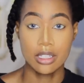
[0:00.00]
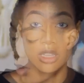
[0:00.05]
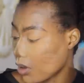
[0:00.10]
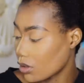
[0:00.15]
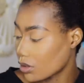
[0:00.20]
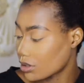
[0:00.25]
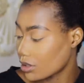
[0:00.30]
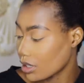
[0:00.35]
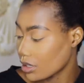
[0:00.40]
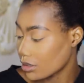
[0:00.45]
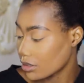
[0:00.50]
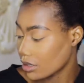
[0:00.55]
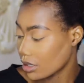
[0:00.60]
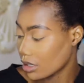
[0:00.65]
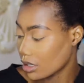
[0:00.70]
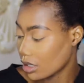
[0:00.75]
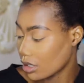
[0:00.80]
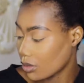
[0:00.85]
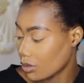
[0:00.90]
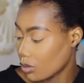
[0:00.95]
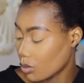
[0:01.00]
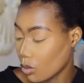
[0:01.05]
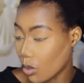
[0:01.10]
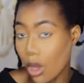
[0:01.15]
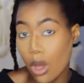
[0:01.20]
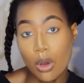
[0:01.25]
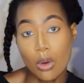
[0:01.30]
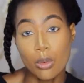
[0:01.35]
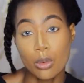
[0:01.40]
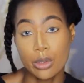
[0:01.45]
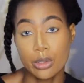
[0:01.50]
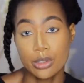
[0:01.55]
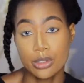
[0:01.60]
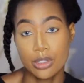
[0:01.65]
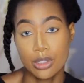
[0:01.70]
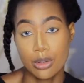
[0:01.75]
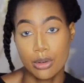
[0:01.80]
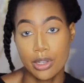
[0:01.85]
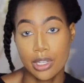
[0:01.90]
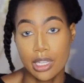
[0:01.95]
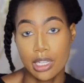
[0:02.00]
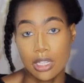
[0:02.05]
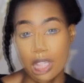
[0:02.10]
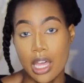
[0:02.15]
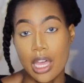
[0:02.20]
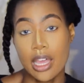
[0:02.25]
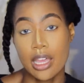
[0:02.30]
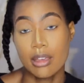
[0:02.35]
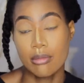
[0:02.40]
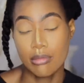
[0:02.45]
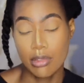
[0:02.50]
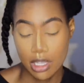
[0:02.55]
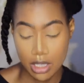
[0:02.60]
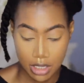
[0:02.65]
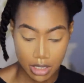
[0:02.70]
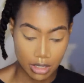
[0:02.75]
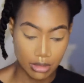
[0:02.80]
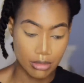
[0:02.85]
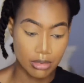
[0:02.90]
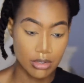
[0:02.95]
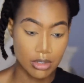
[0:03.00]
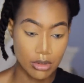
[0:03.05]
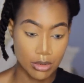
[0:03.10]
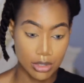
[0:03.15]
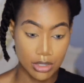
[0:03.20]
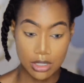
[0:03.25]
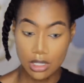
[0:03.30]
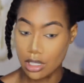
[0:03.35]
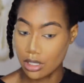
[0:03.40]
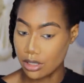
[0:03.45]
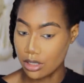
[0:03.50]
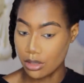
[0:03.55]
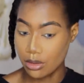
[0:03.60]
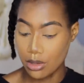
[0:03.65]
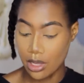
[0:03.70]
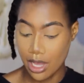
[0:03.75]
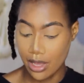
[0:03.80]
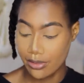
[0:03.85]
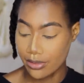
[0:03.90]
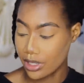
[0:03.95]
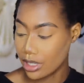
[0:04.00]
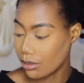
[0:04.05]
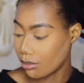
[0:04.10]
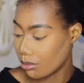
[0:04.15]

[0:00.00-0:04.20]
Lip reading: I'll dust it off while we're doing the eye makeup so it's not too heavy,